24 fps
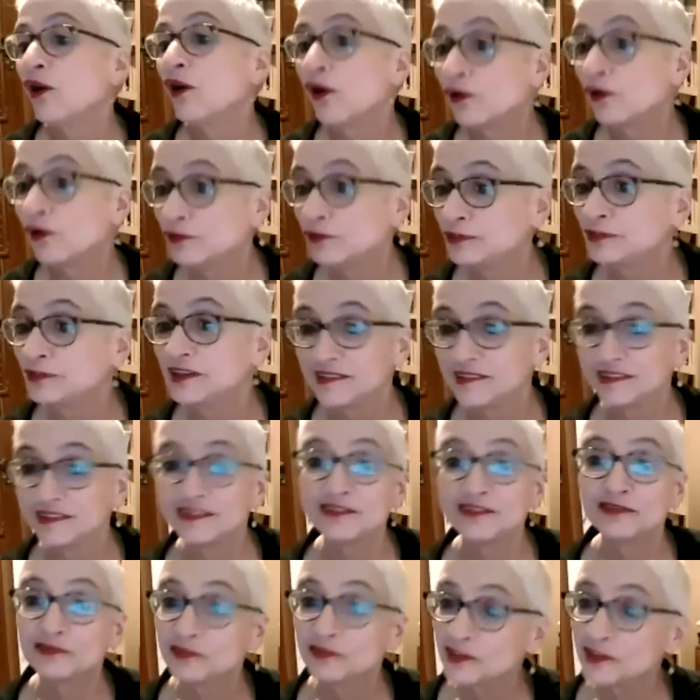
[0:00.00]
orphans
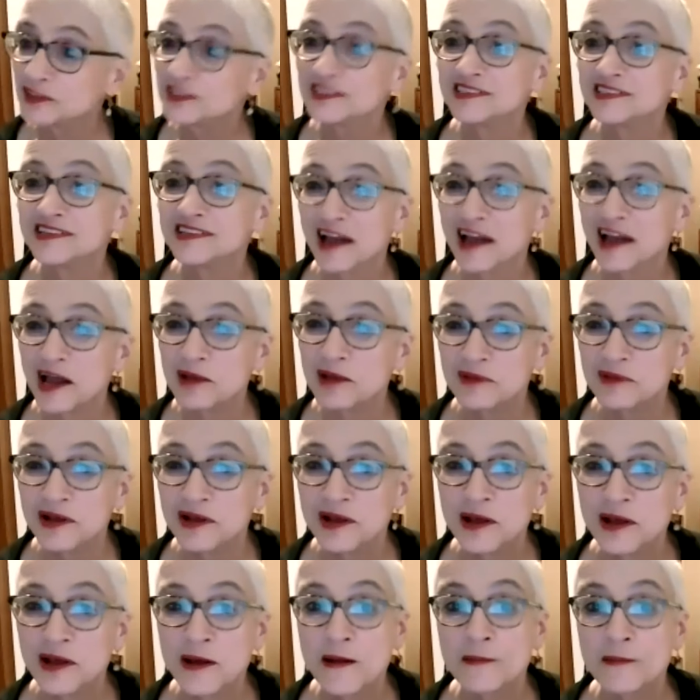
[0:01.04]
the first time,
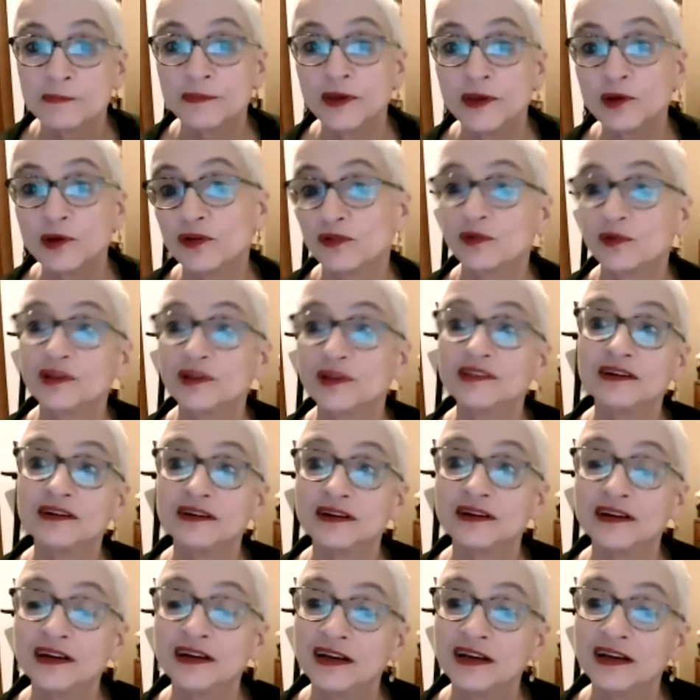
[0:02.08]
because when
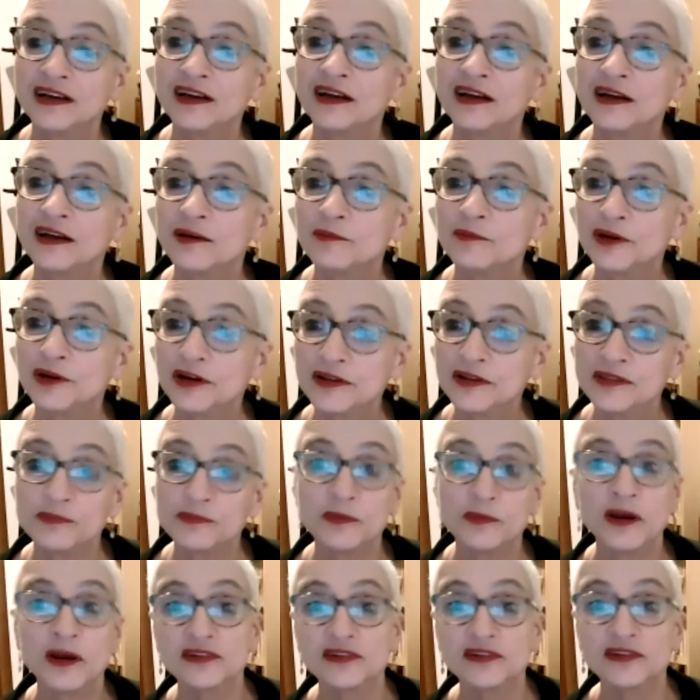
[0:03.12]
their birth
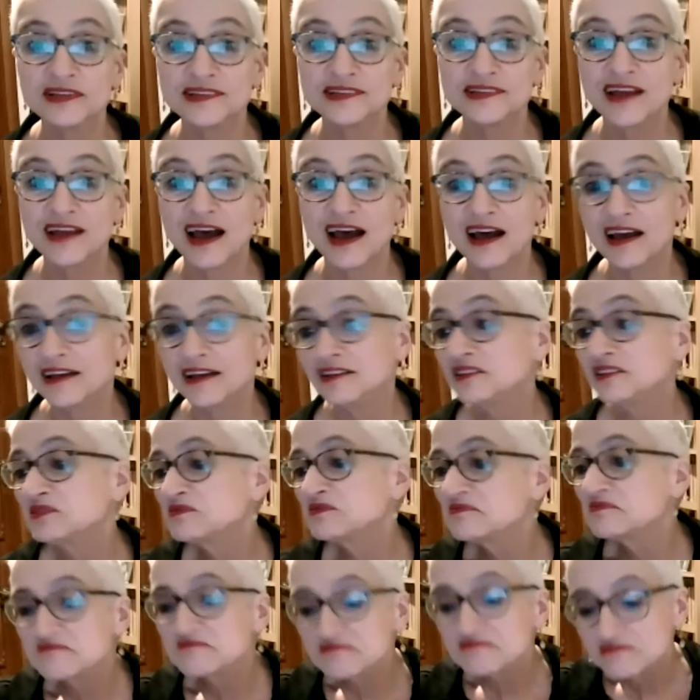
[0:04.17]
parents died,
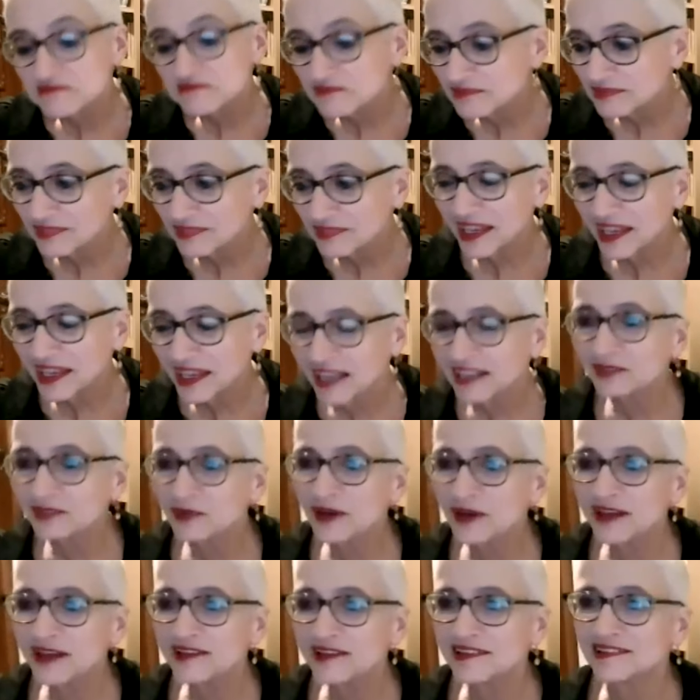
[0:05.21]
it
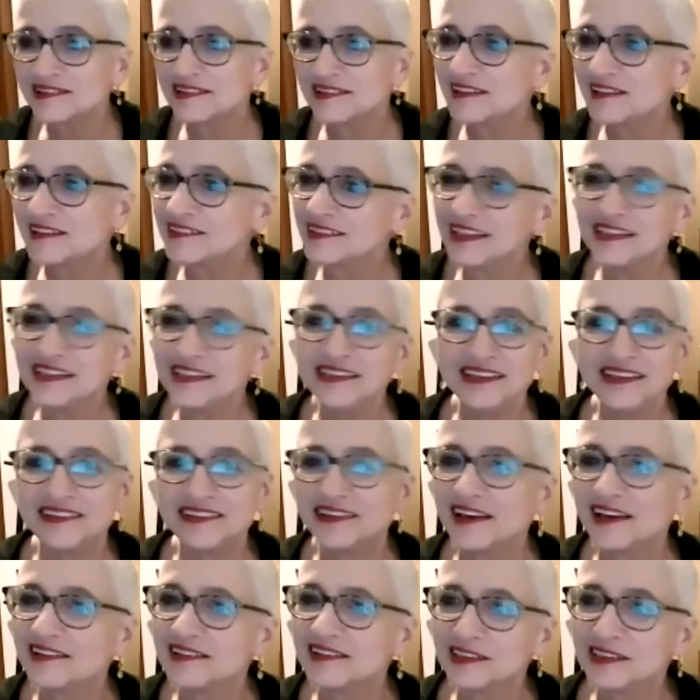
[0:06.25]
was, as Edith
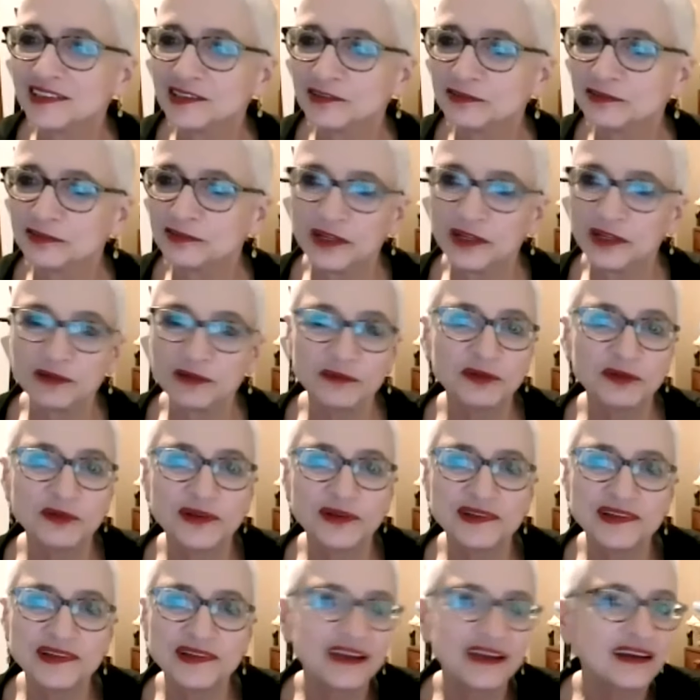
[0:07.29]
says in the film, it
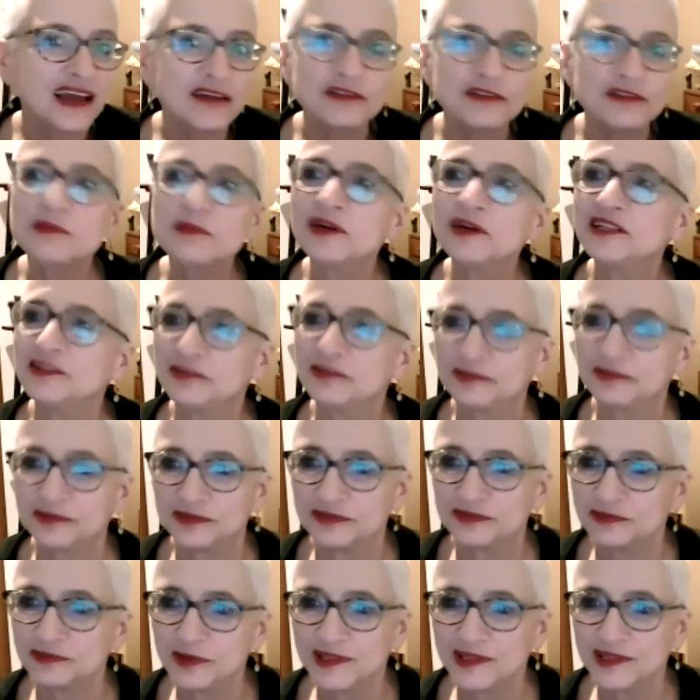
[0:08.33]
was like everybody
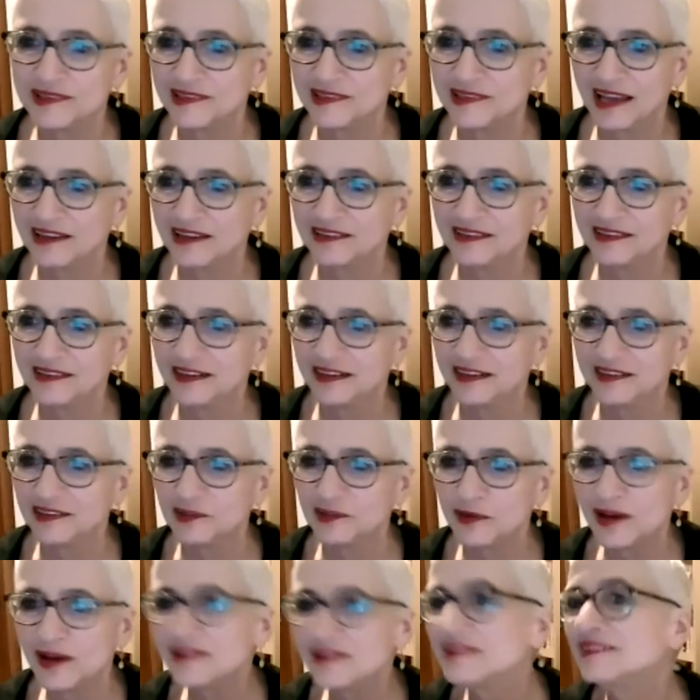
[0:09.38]
was like this.
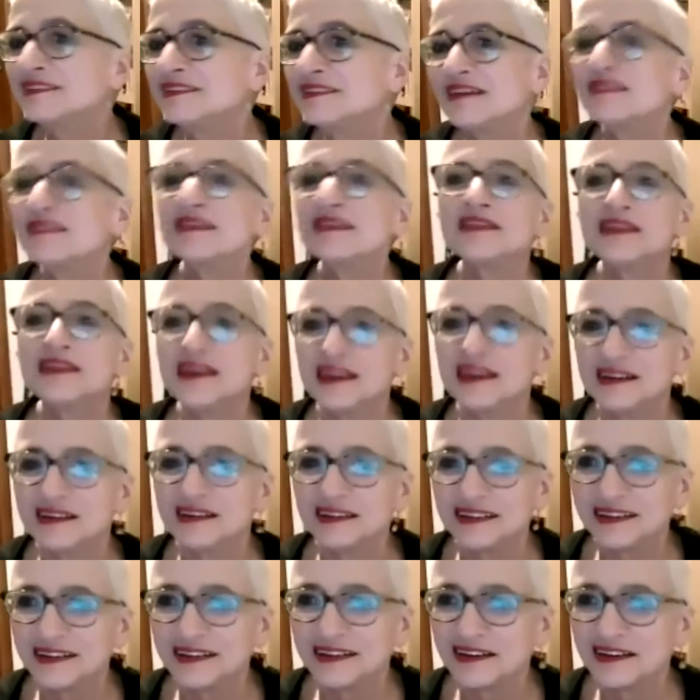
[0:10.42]
It wasn't a thing.